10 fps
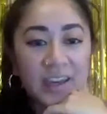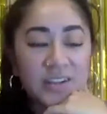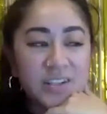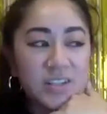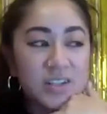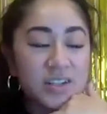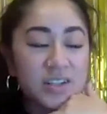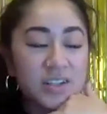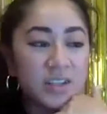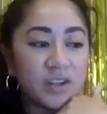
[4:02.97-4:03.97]
And,
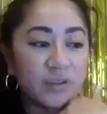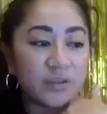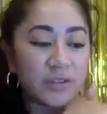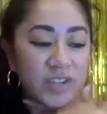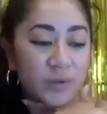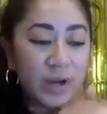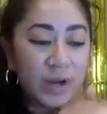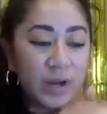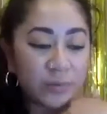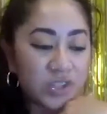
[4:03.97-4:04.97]
the reason
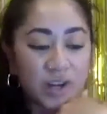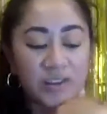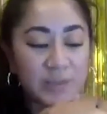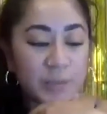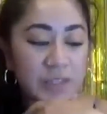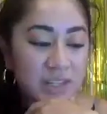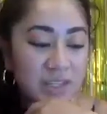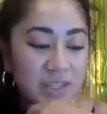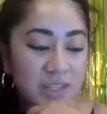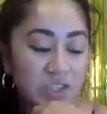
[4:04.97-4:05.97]
why we started this
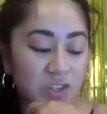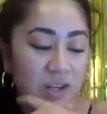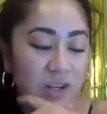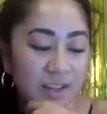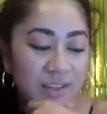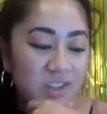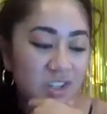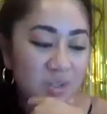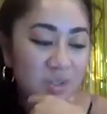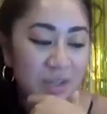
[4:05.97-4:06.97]
business, my sister and I,
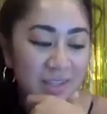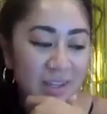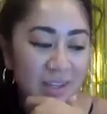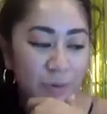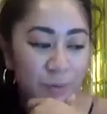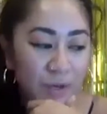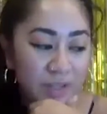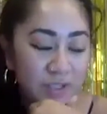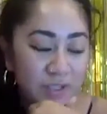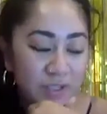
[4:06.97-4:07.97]
is just because we
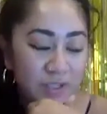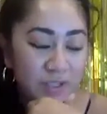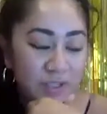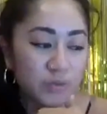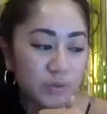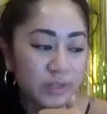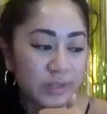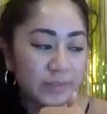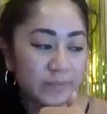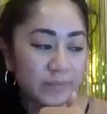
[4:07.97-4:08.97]
want to
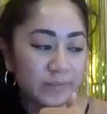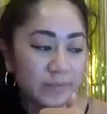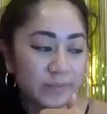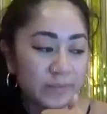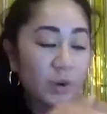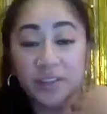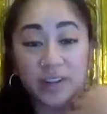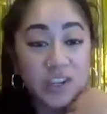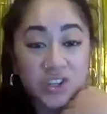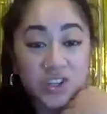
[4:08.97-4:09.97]
show other
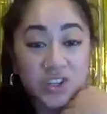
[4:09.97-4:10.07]
Asian